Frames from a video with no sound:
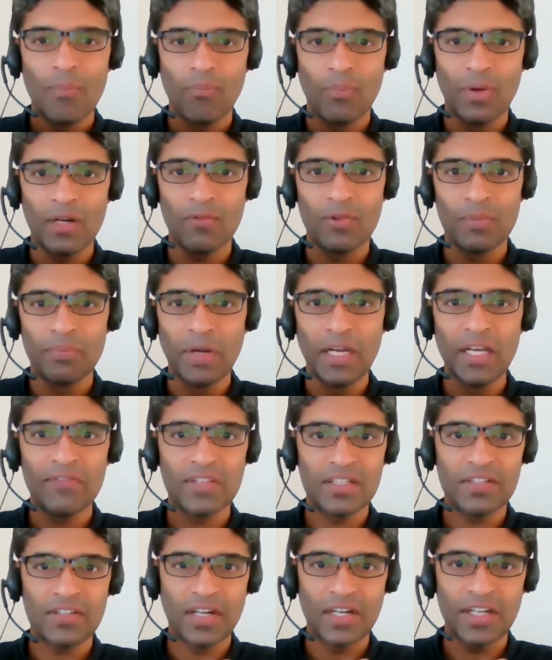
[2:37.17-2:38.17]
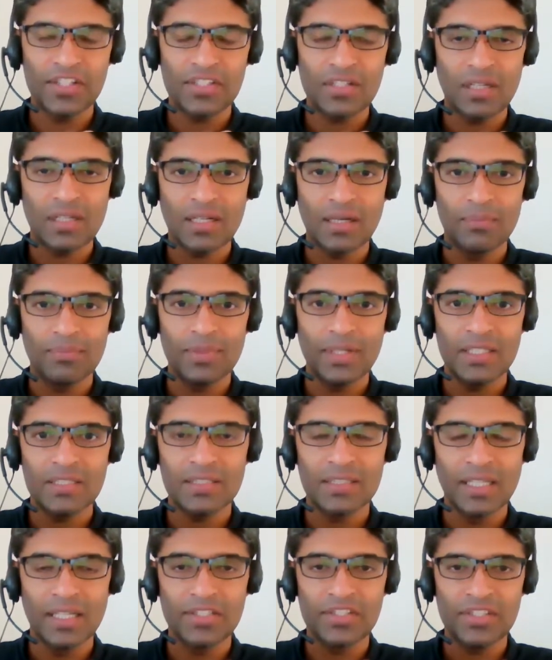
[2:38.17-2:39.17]
But with many of the traditional
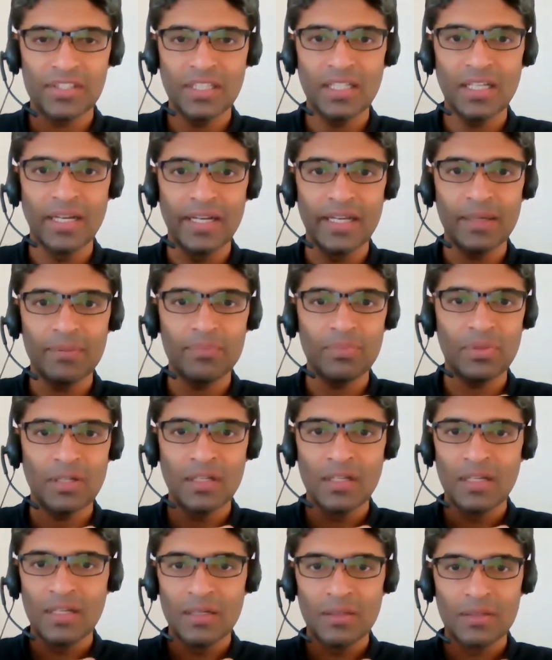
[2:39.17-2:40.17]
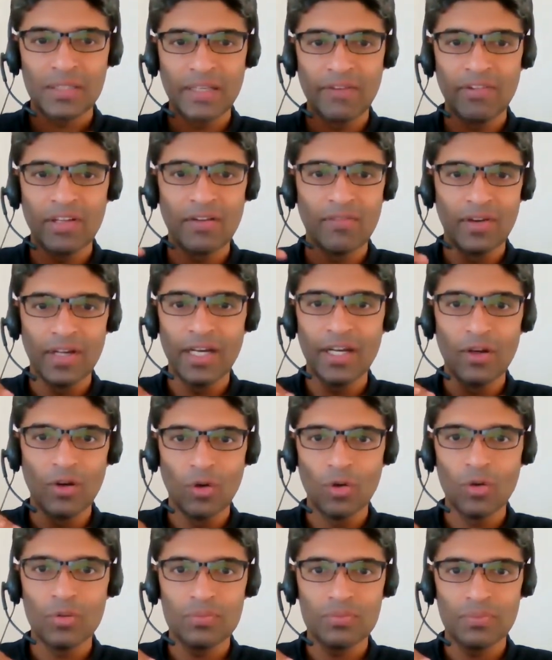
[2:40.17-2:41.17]
companies, they still end up giving a very
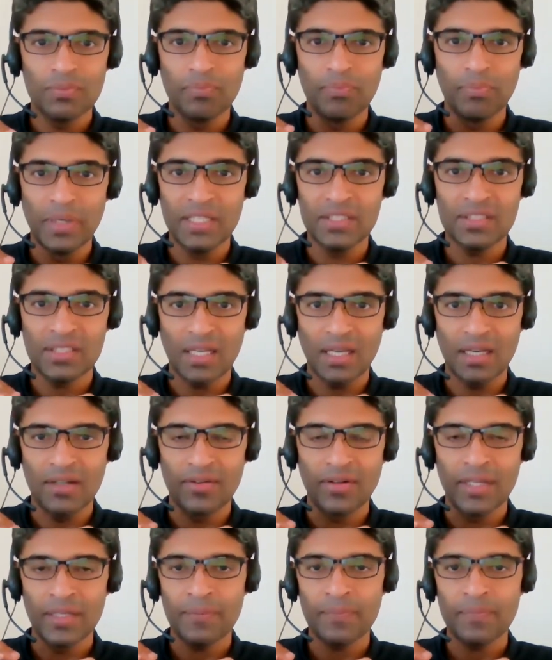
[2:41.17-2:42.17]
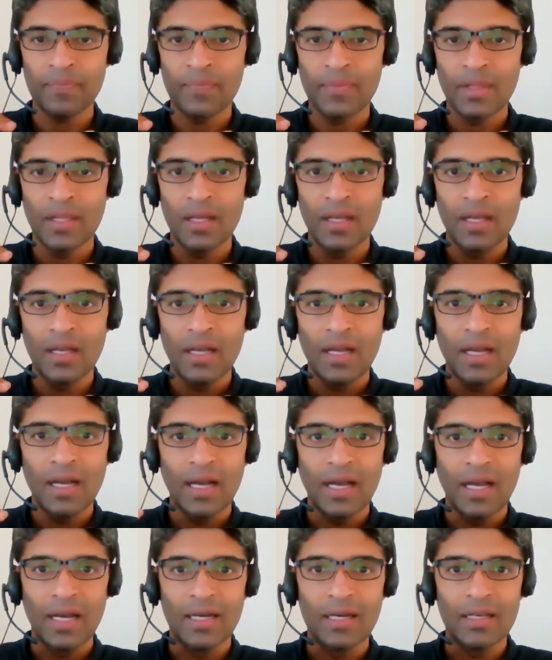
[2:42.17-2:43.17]
low base salary.
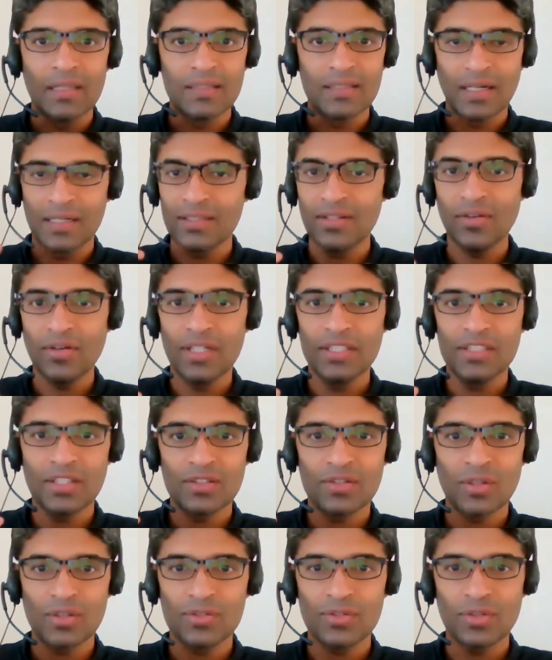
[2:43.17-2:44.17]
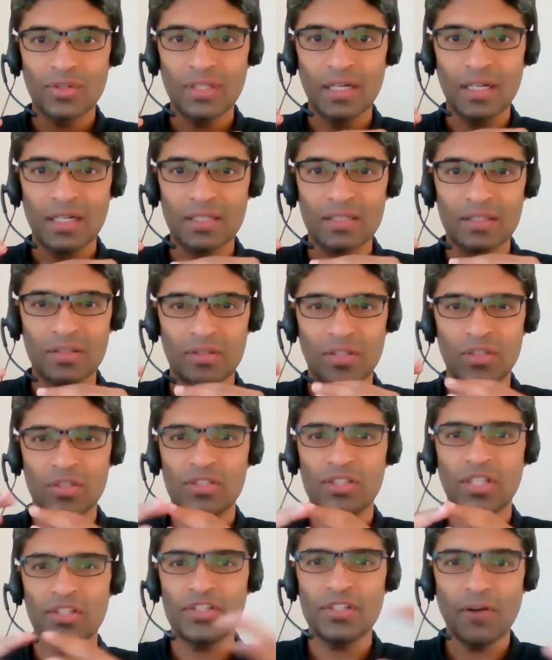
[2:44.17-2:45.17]
And the other reason is also that
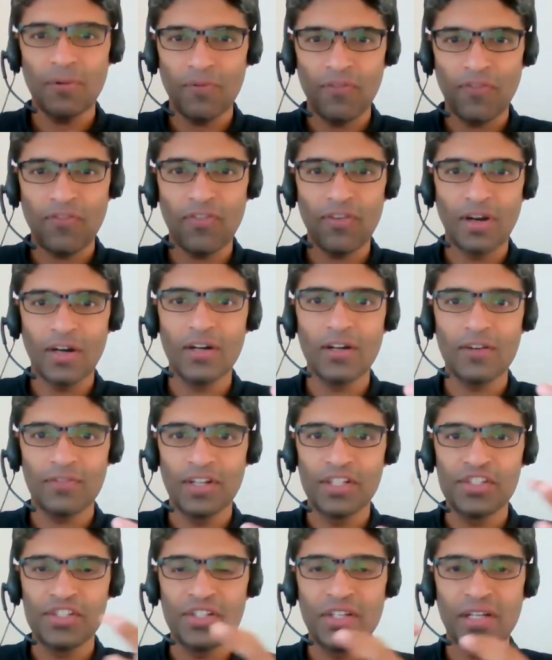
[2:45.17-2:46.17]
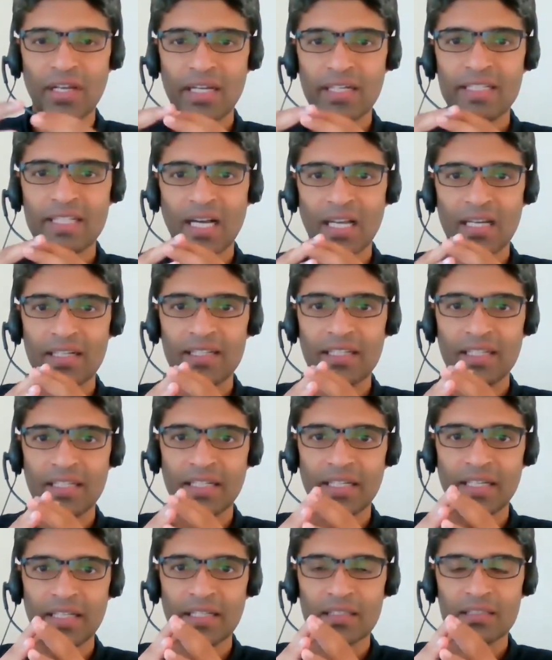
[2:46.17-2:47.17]
there's such a flood of engineering talent
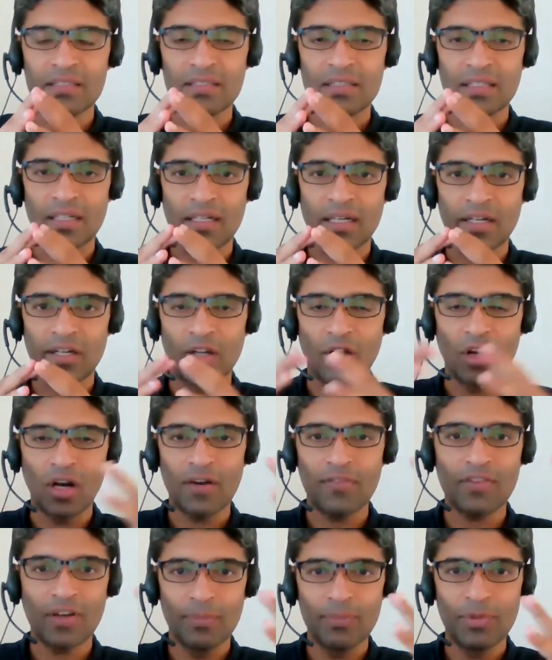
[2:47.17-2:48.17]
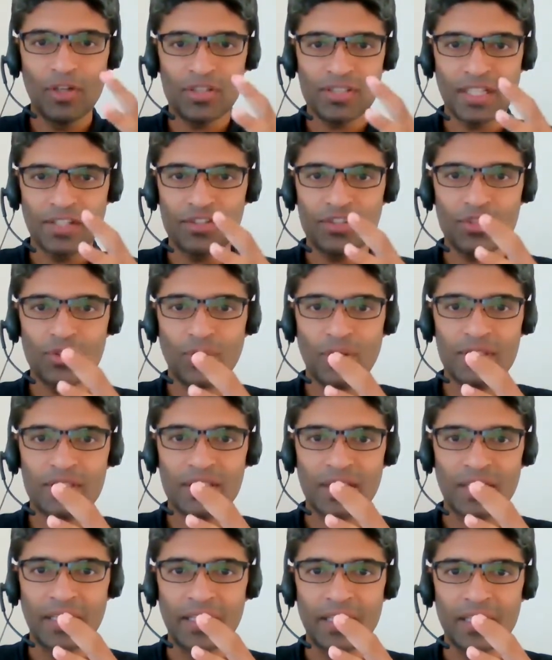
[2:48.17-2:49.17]
in India and a lot of computer science
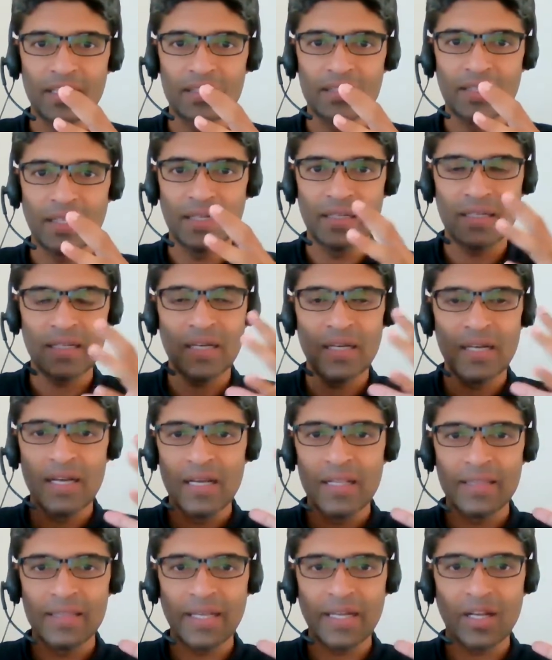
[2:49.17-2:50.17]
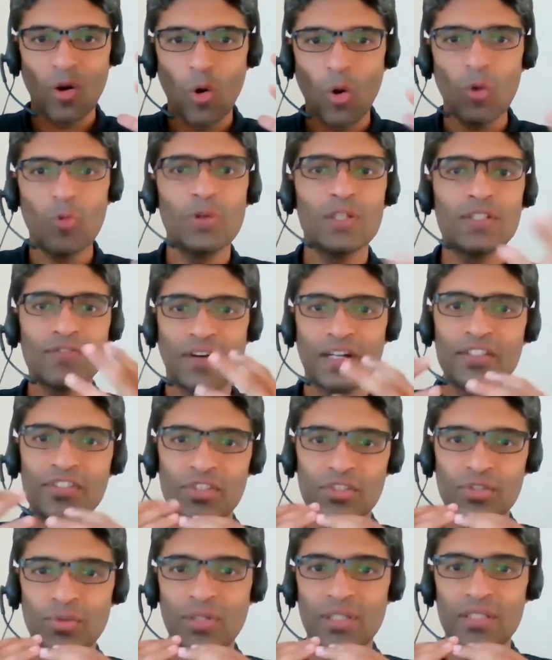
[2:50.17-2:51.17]
students in India that they can always
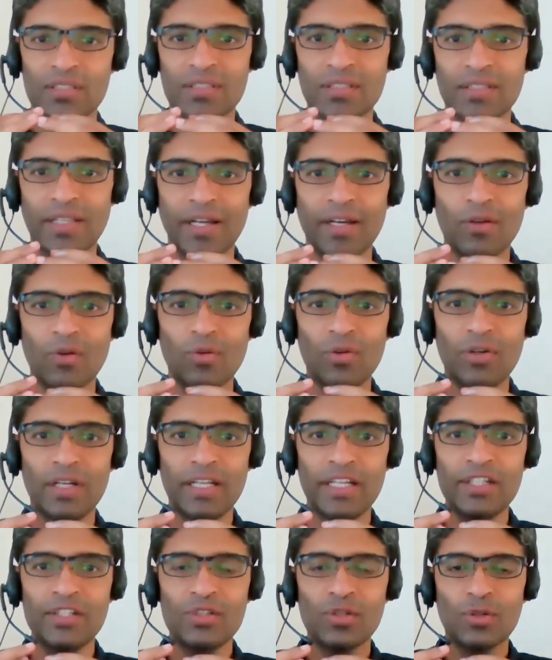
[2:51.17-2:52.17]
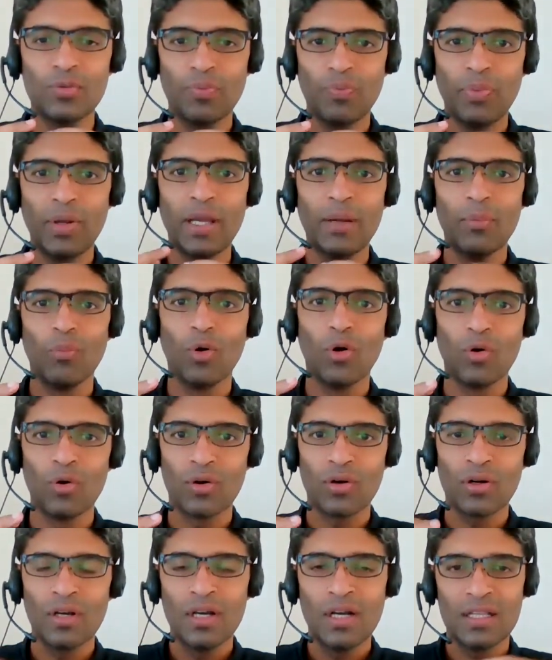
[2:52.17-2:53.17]
find students. They don't need to pay
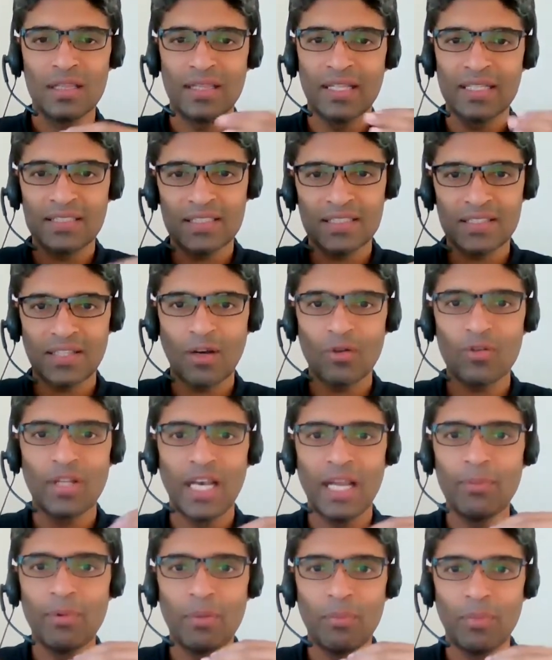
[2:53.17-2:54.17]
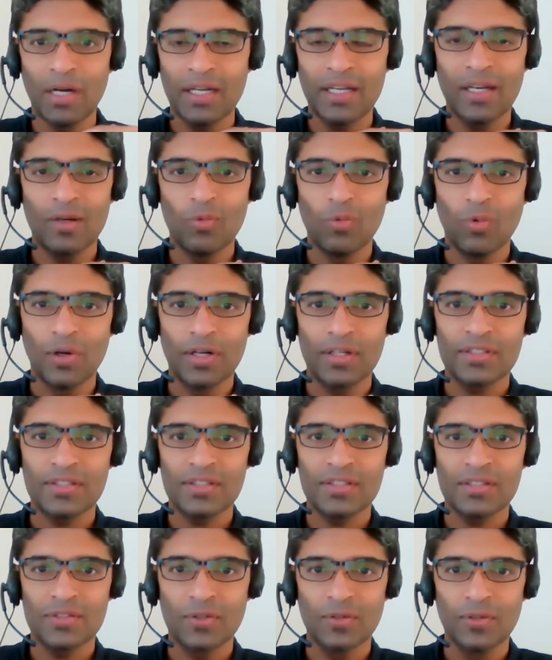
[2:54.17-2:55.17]
more. That's how the labor market
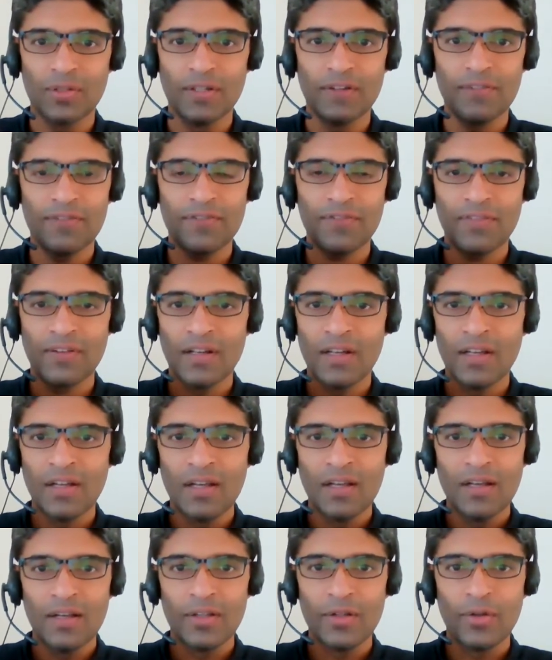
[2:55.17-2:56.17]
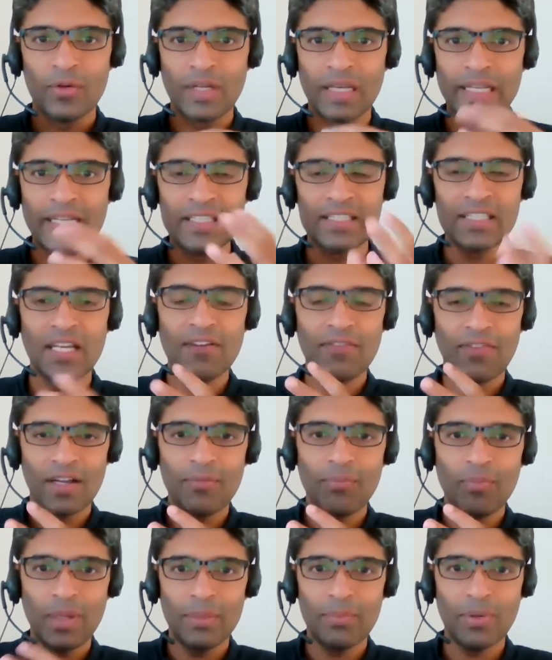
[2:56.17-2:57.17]
works. So if you can easily
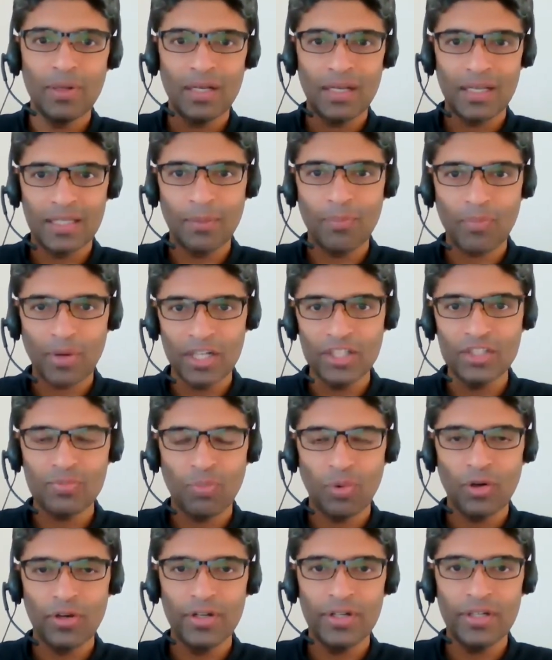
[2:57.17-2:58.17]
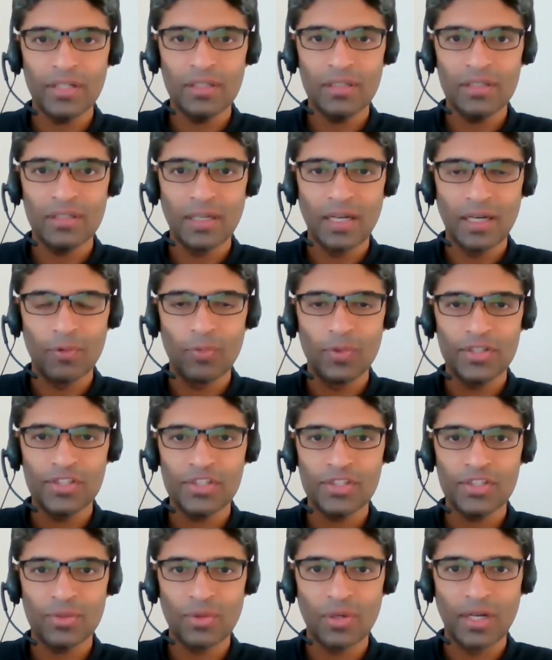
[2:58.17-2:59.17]
find people at the price point at
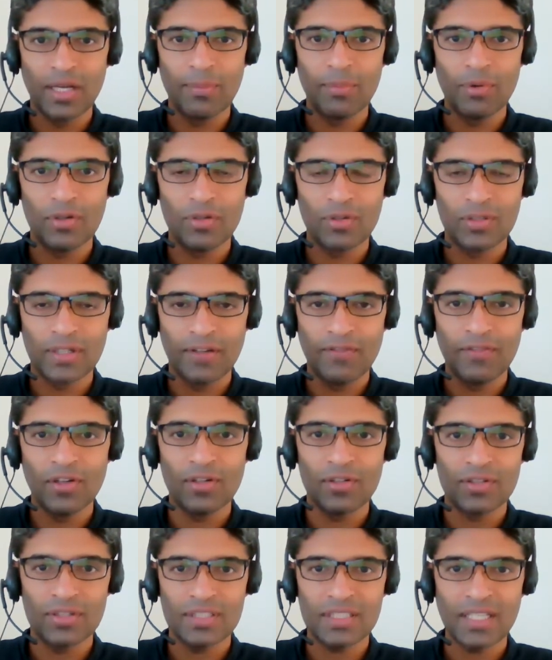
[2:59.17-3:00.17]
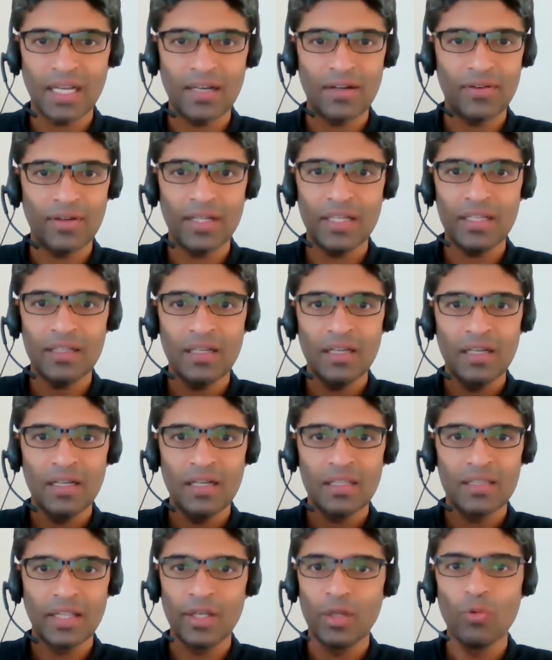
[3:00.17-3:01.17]
which you are able to give your salary,
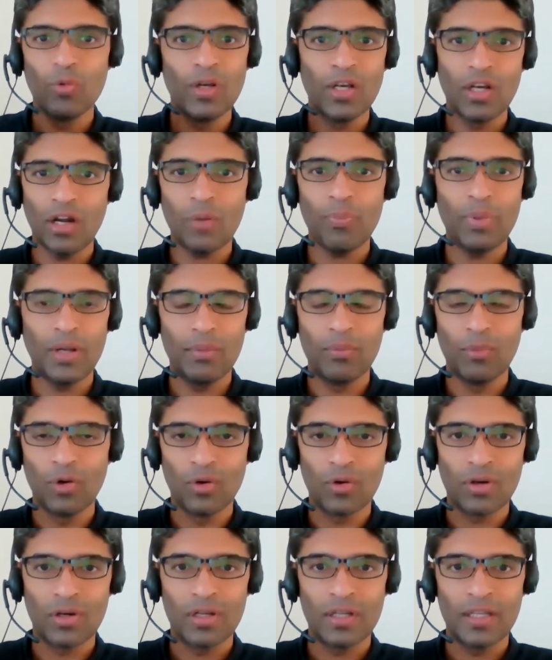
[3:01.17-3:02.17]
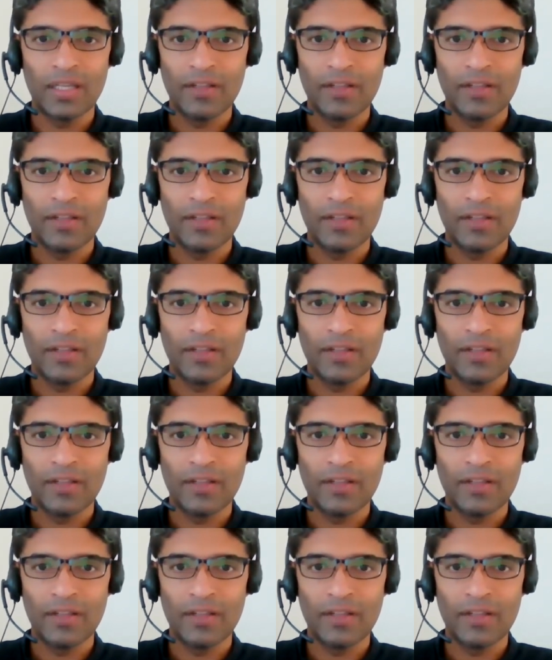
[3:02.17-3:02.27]
then you will not pay more.